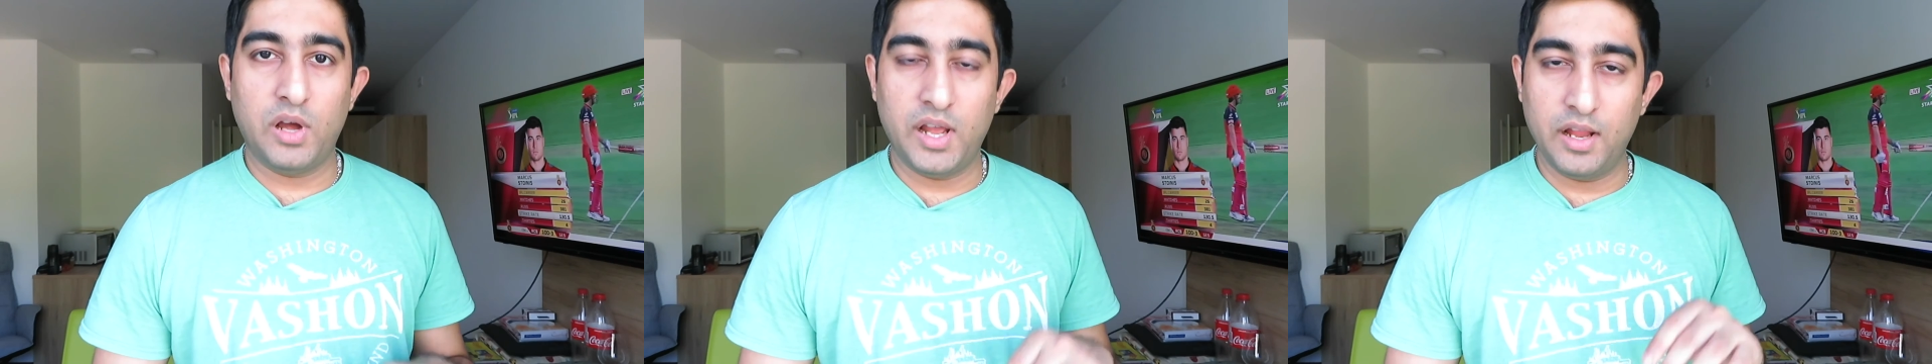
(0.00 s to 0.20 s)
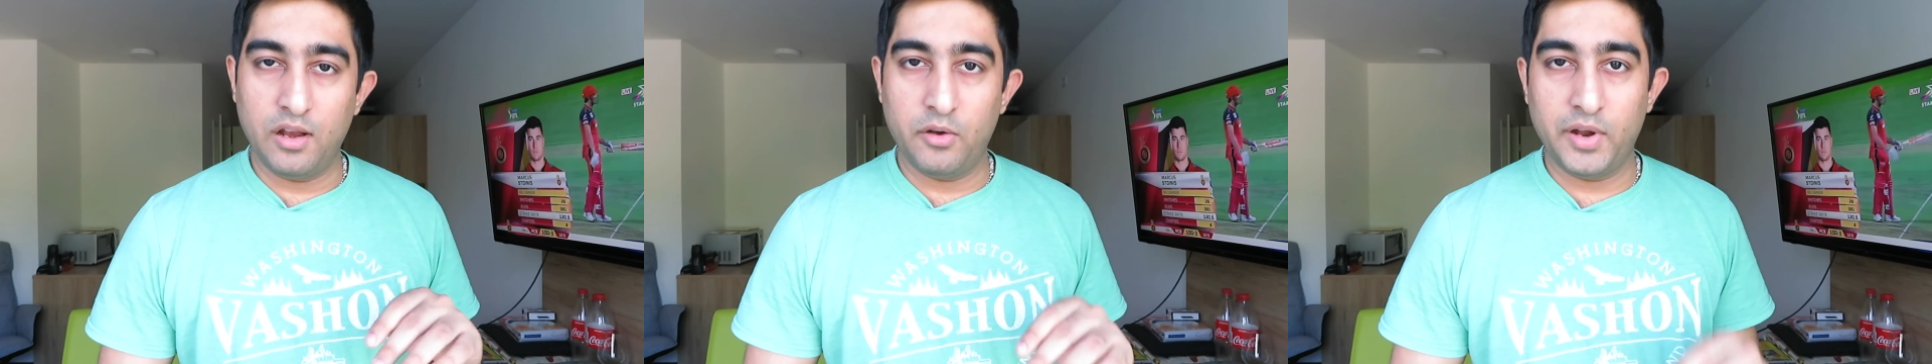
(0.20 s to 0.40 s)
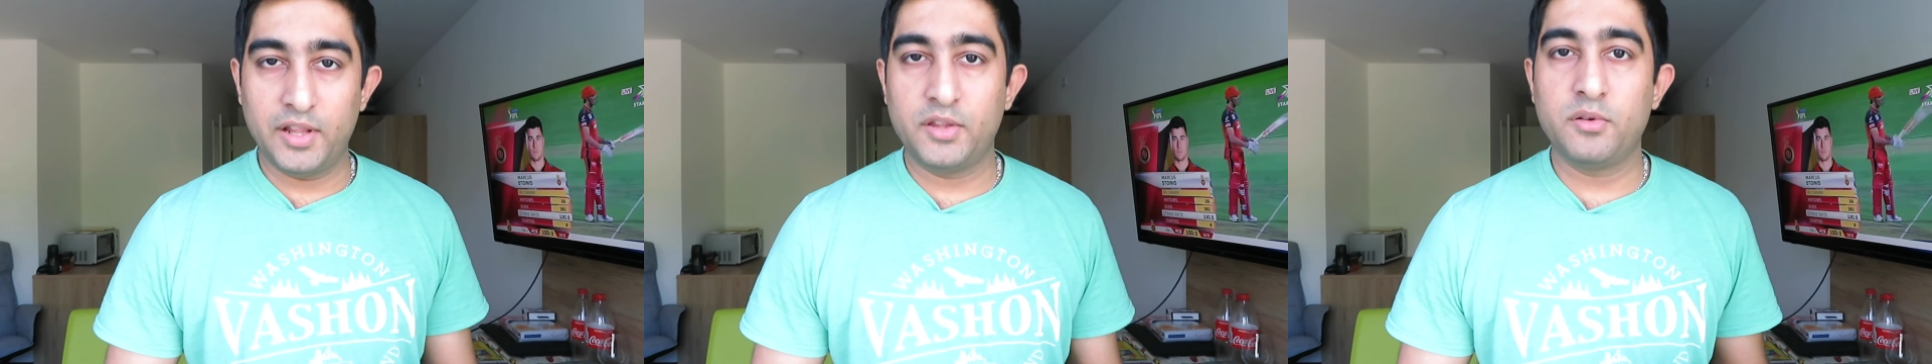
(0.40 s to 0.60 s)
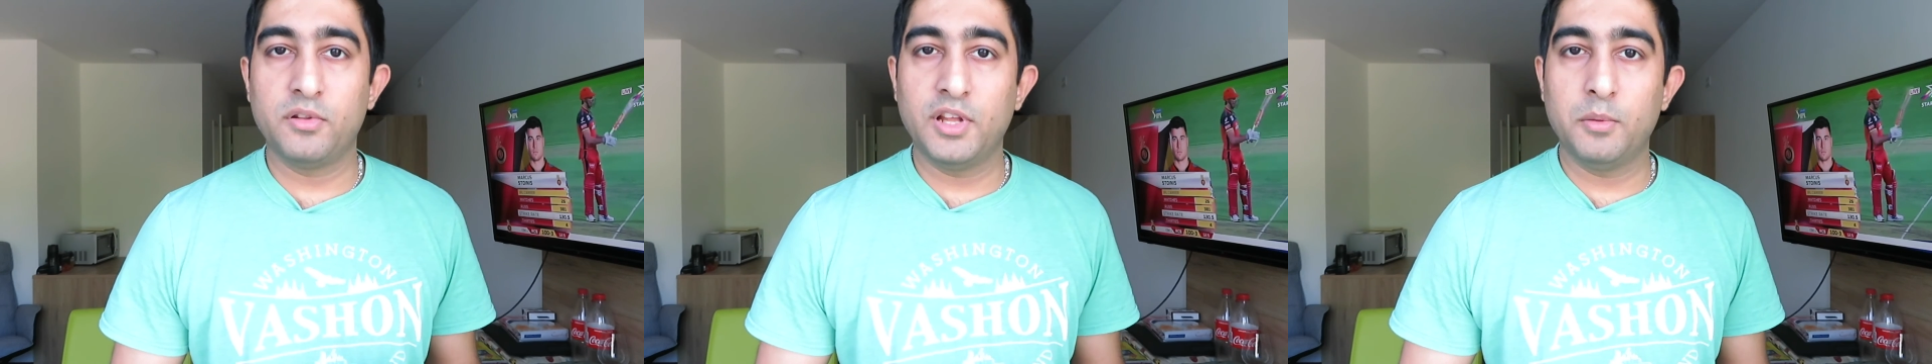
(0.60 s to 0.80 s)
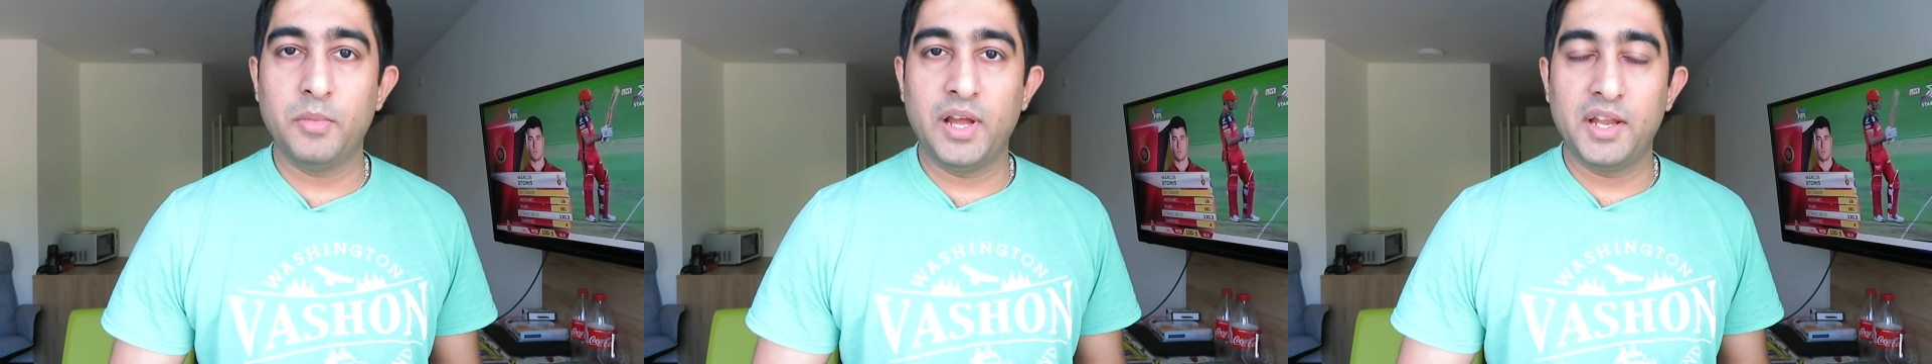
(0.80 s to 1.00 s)
I'll run through
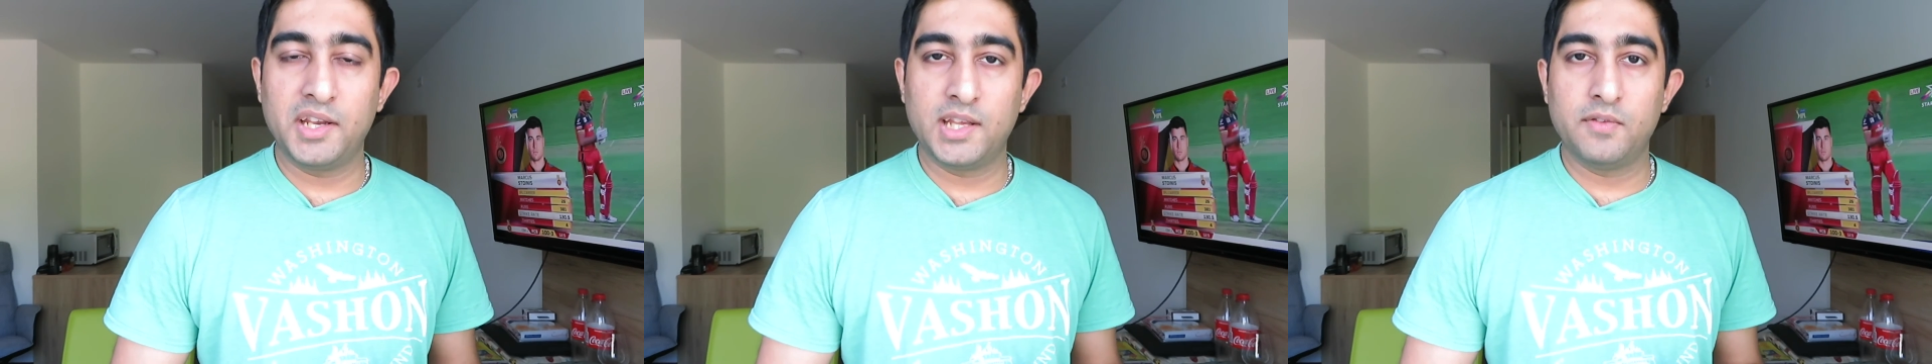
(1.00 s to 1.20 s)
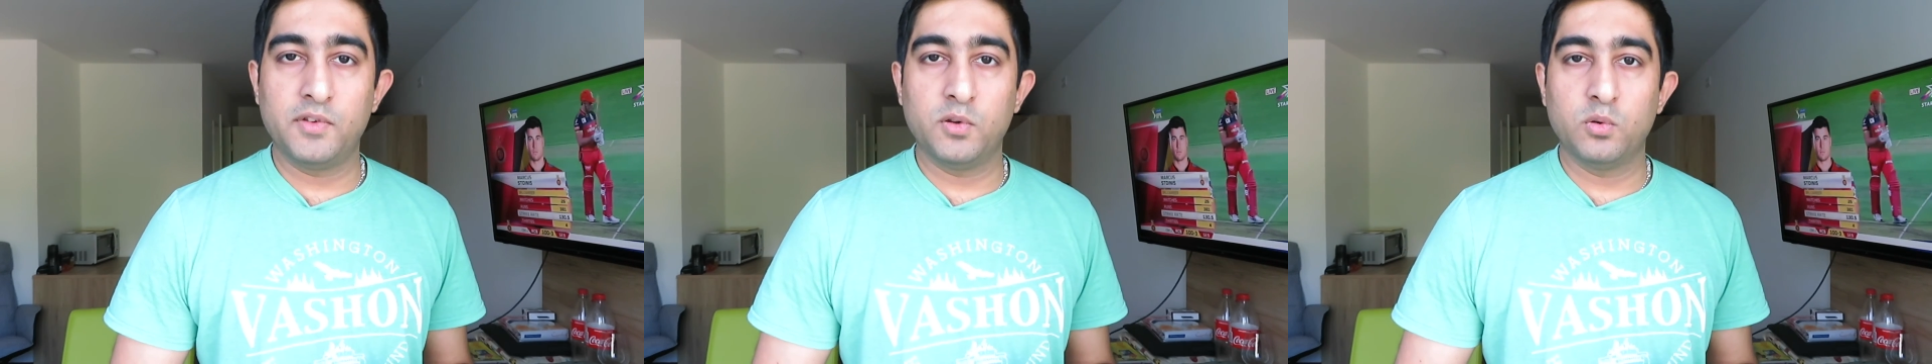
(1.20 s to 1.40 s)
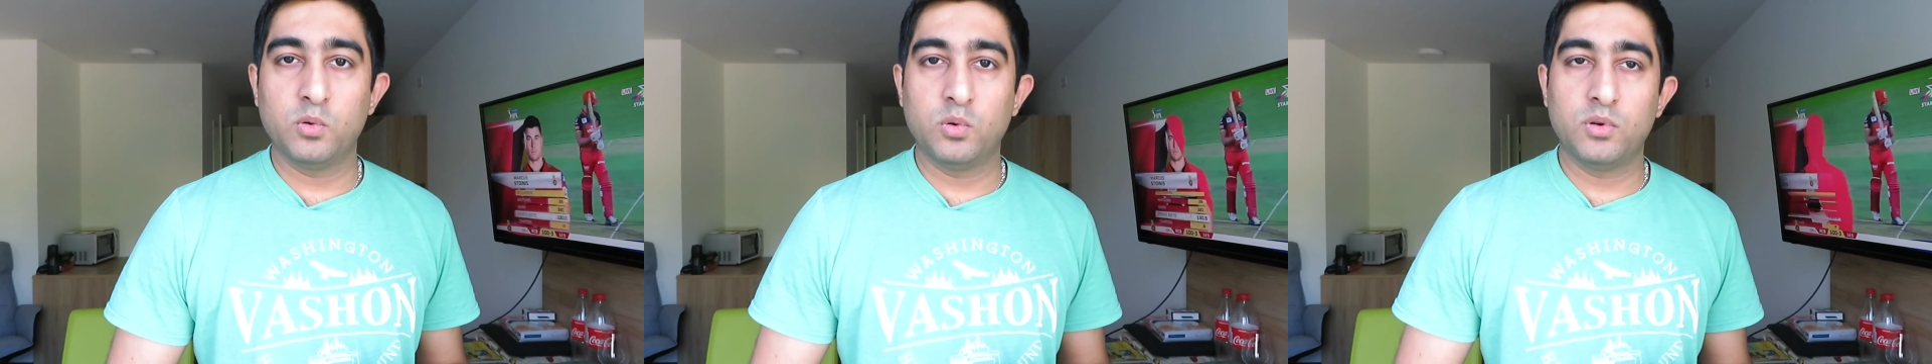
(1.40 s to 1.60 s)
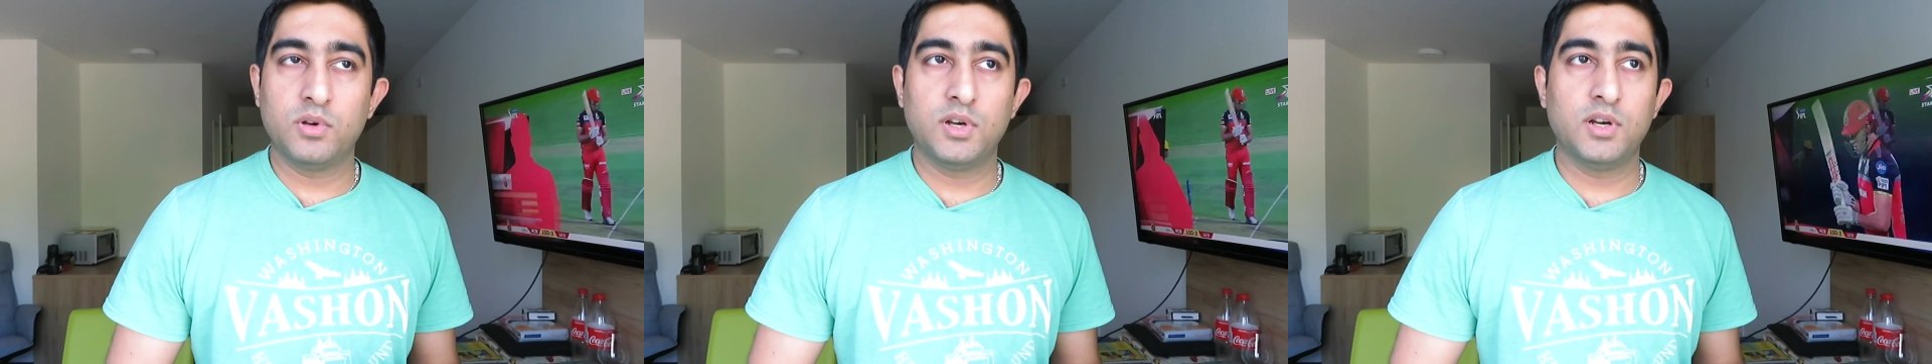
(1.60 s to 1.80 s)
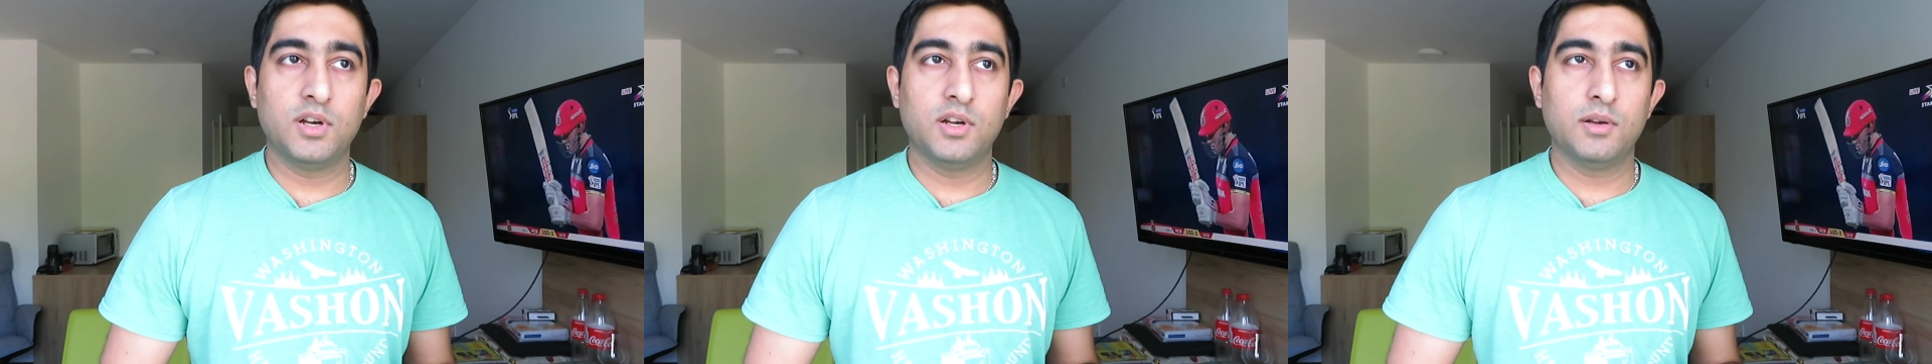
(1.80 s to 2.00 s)
them and give you